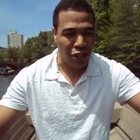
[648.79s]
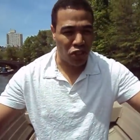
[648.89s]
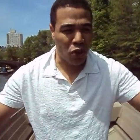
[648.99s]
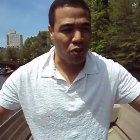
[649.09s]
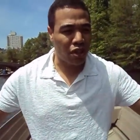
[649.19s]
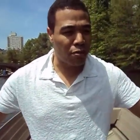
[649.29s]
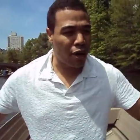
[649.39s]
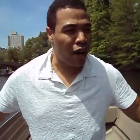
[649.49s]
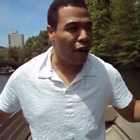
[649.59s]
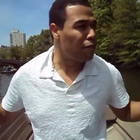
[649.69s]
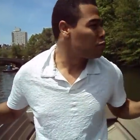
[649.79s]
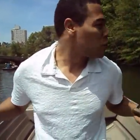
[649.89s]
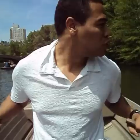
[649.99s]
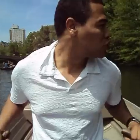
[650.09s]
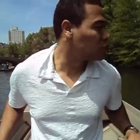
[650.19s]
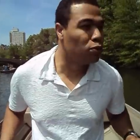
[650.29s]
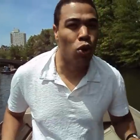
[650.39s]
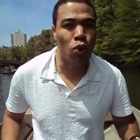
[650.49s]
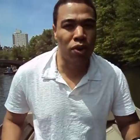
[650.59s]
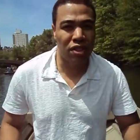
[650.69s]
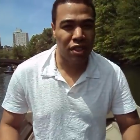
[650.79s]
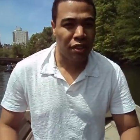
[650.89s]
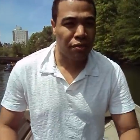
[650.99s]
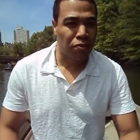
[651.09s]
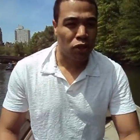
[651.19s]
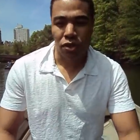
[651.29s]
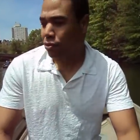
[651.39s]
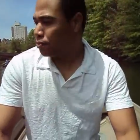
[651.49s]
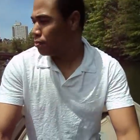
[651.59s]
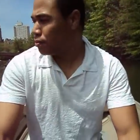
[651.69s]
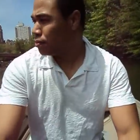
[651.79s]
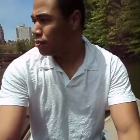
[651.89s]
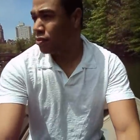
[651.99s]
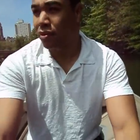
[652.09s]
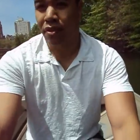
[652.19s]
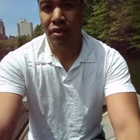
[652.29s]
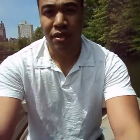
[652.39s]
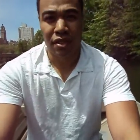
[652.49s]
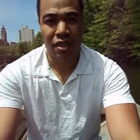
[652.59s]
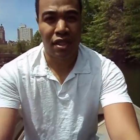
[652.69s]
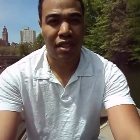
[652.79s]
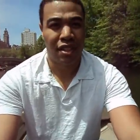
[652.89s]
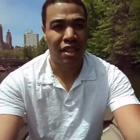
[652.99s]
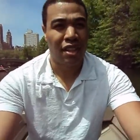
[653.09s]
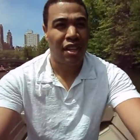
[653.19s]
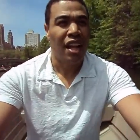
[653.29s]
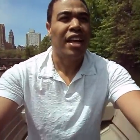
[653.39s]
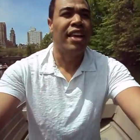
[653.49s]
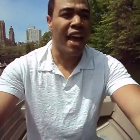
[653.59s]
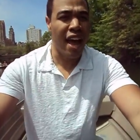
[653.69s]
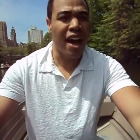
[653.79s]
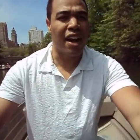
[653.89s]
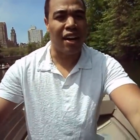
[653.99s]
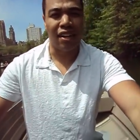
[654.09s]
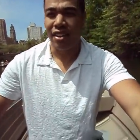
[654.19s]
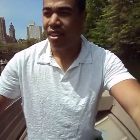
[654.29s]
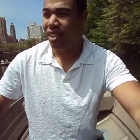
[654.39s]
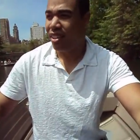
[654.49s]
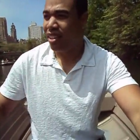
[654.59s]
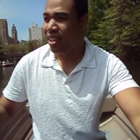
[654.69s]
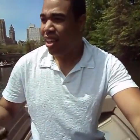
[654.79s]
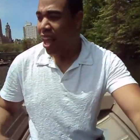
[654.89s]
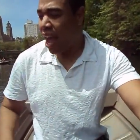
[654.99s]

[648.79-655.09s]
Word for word: But I showed them. a uh, but no, but ev everybody forgot how good the way you make me feel was. Yeah. That was a great song.